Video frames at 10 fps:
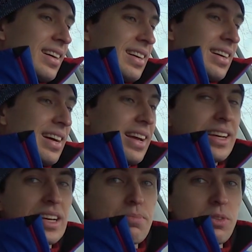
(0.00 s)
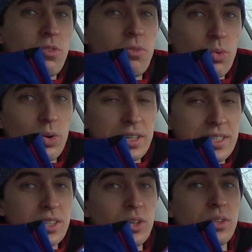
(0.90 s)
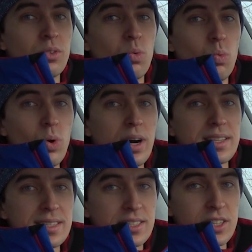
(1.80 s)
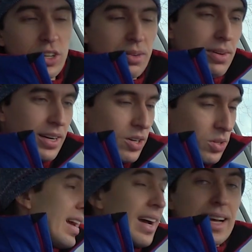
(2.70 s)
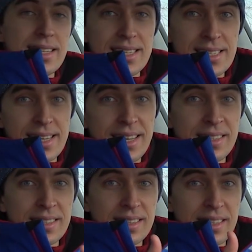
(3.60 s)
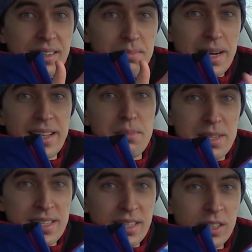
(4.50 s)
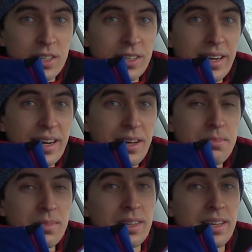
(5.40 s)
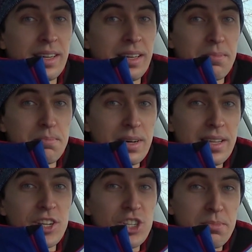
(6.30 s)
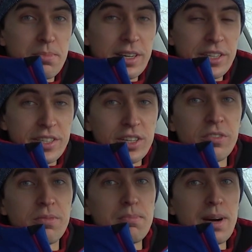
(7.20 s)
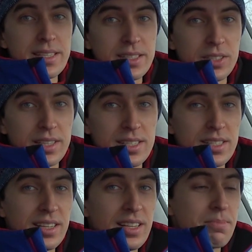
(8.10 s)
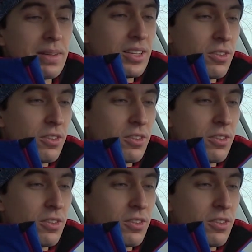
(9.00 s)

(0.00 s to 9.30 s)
a couple of words on what it's all about. As I said, my name is Igor. I'm a managing partner of Moscow Tesla Club and